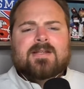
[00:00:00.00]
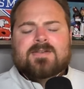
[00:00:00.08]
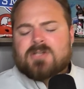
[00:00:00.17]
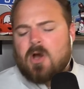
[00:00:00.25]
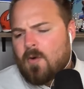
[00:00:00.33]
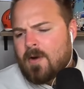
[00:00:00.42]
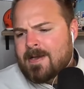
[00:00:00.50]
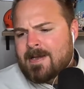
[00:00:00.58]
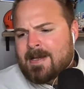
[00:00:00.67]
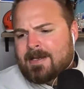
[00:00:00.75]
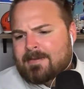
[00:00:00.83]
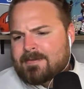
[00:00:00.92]
So
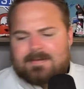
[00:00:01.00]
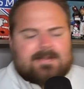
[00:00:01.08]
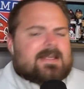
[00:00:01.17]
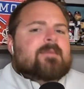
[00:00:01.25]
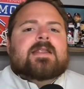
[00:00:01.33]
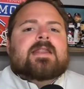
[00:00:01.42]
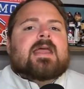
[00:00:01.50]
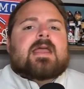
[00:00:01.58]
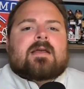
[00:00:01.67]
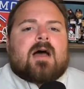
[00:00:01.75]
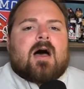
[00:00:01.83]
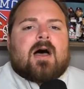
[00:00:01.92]
TBD,